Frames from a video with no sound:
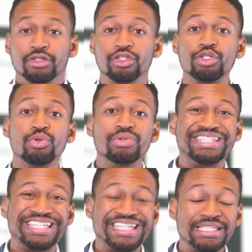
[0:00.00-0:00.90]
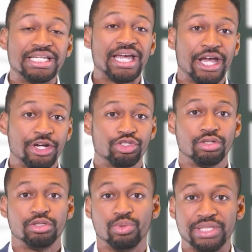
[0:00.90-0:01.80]
do you need the
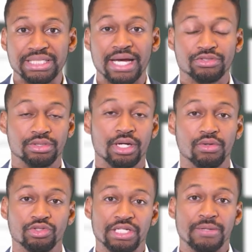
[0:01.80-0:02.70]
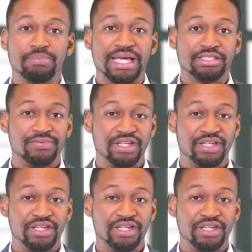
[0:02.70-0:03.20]
extra $20,000 in passive